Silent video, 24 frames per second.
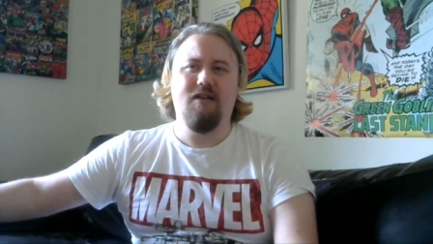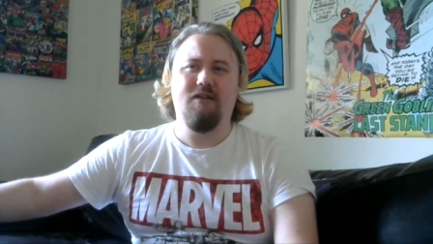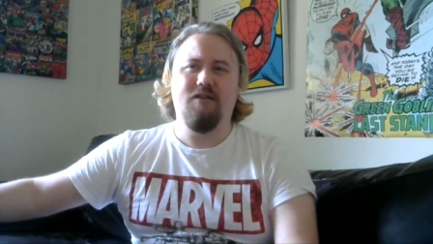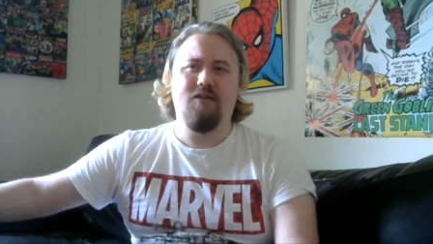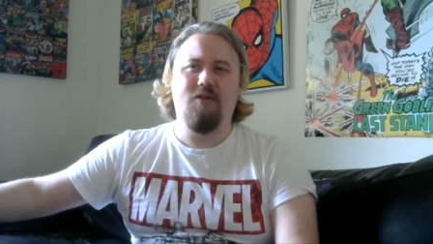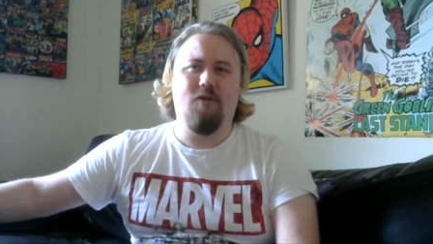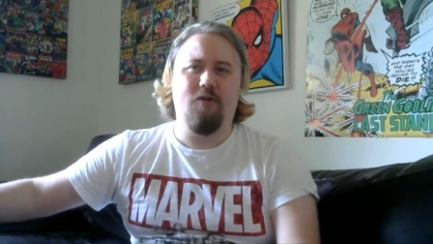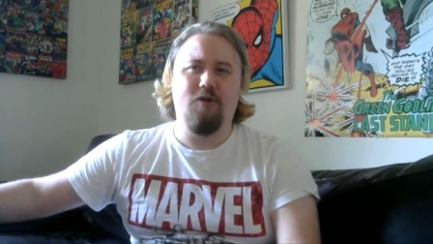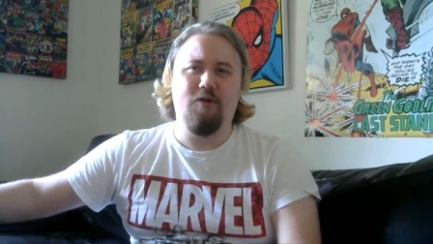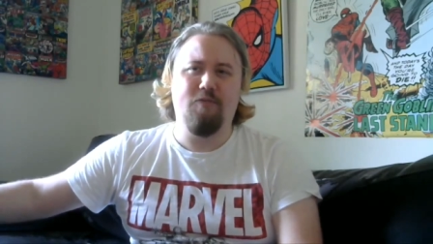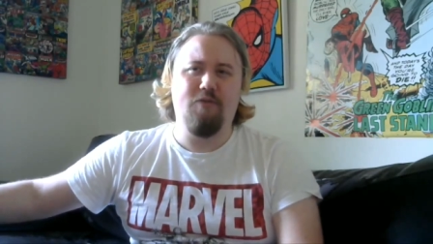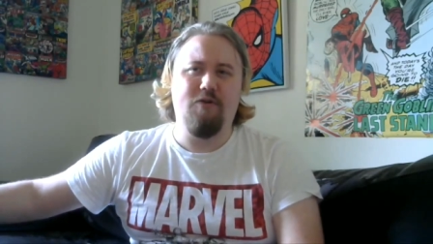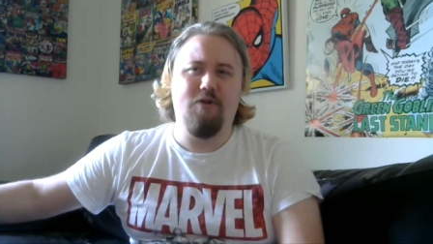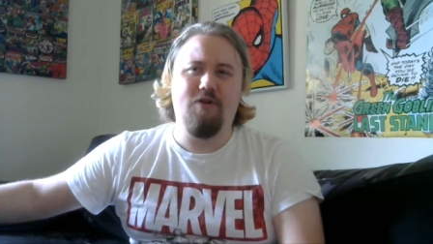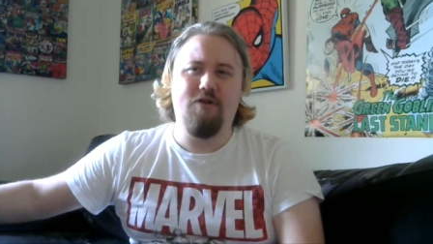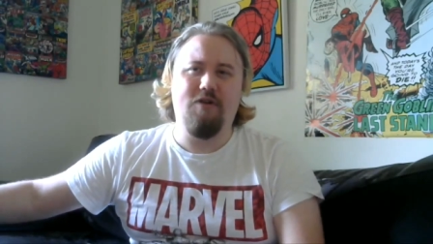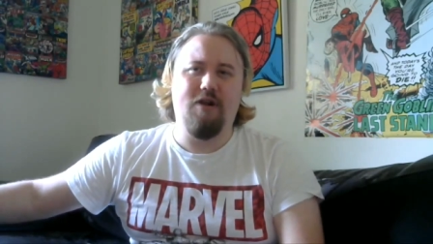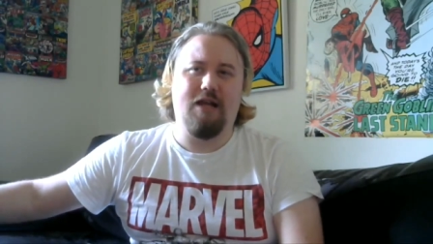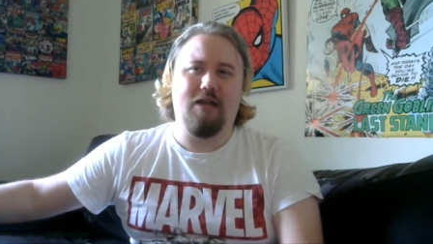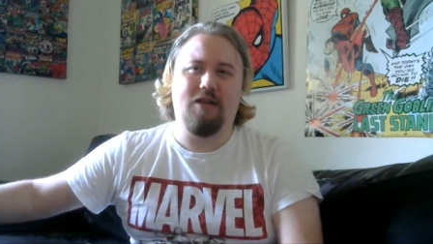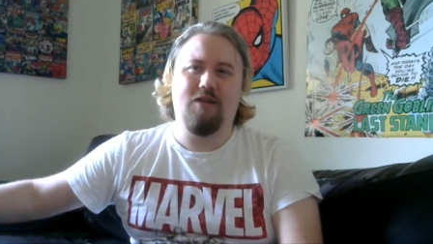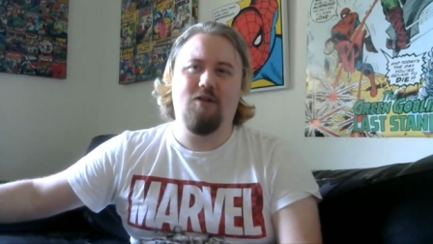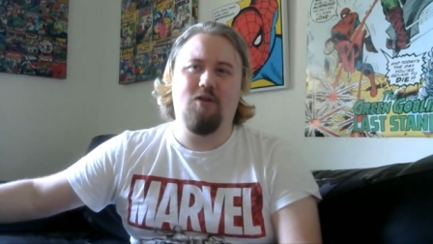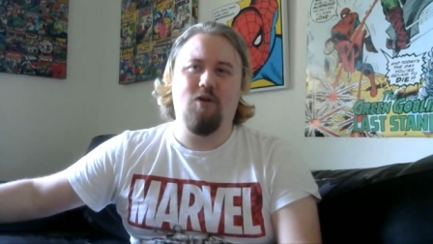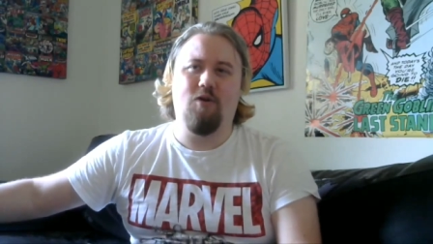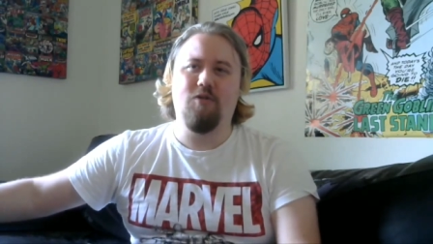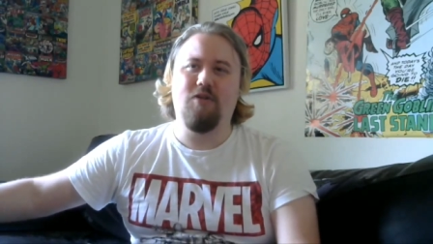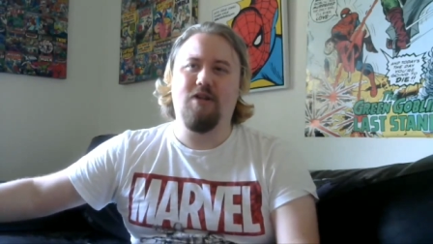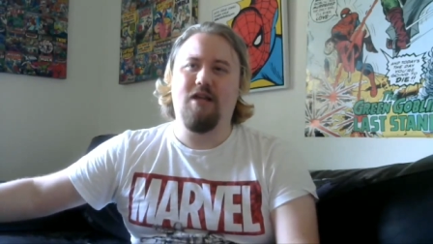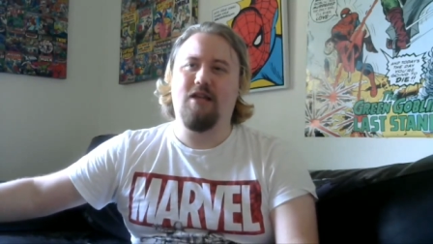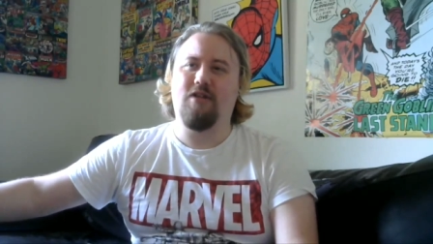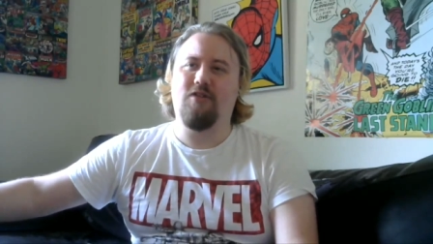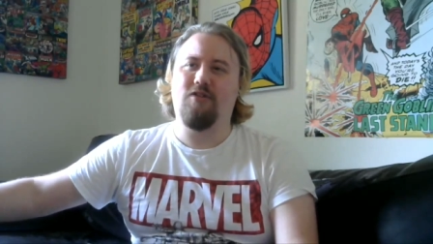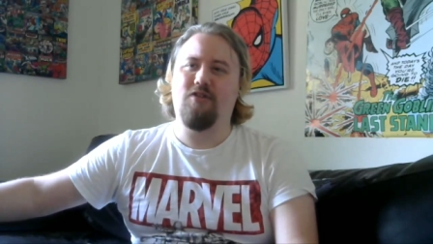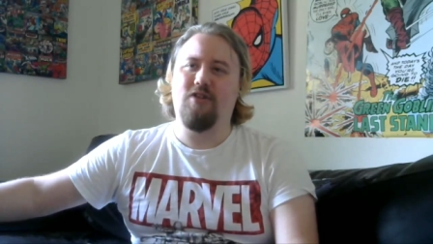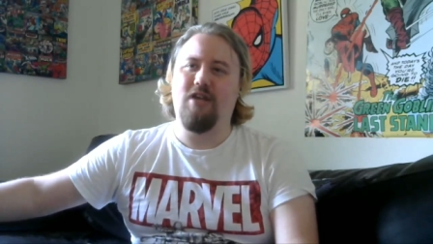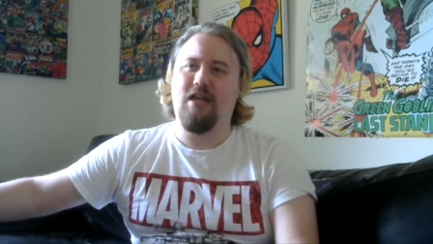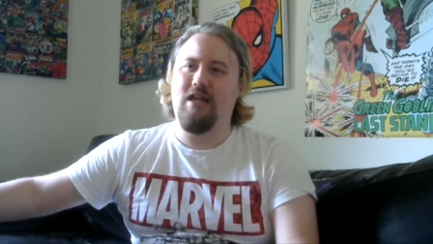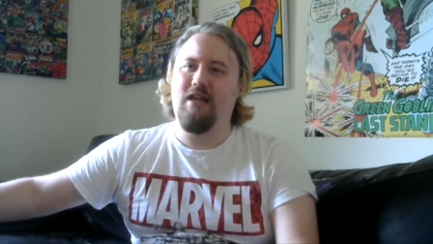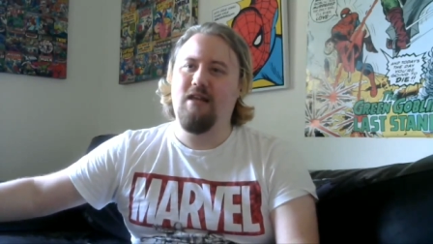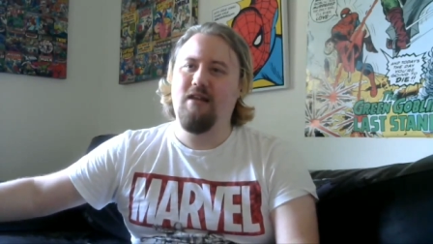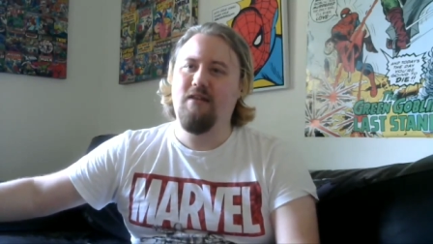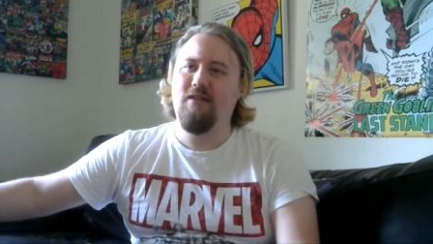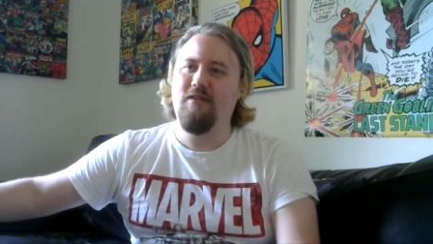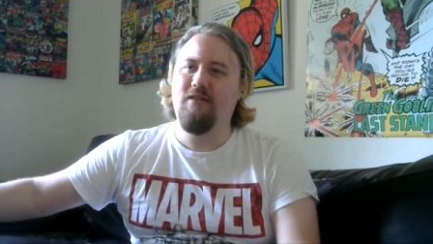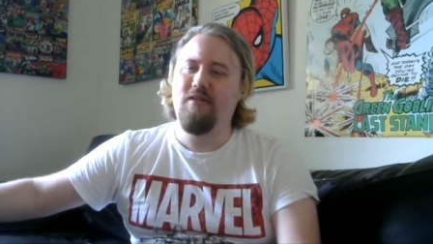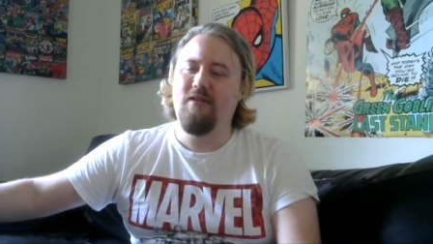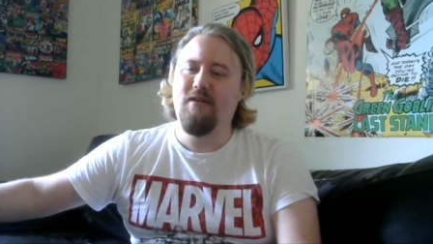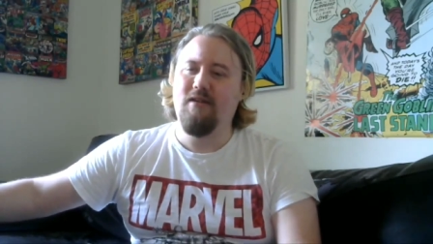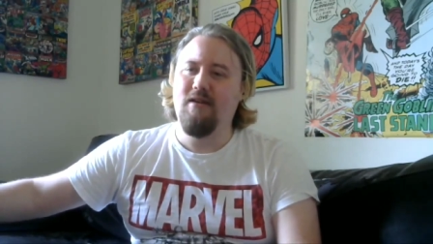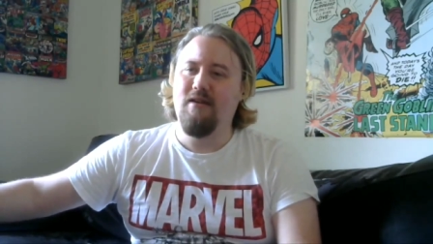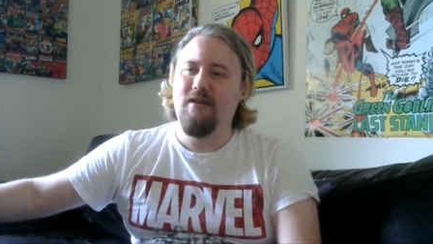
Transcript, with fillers: the other person, like don't get killed.